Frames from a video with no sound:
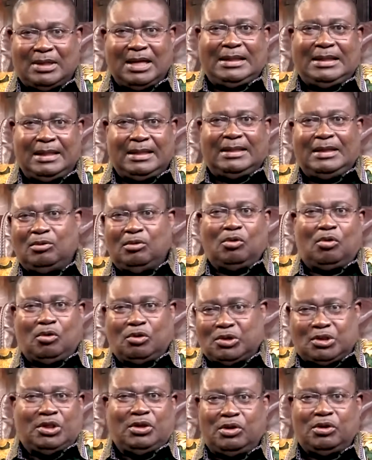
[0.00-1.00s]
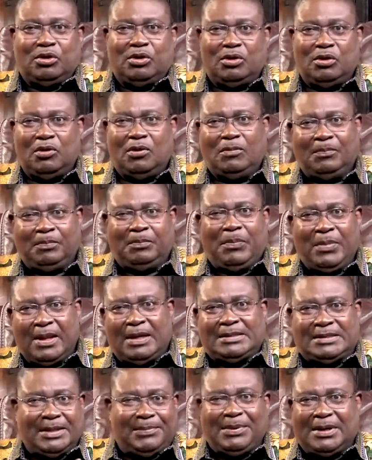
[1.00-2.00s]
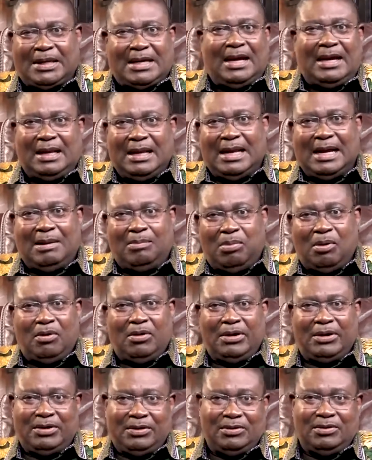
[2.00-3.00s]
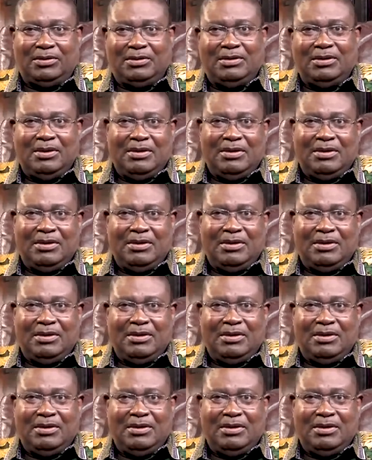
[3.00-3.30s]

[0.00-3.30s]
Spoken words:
that the thing will continue, you know. Typical La boy, you know,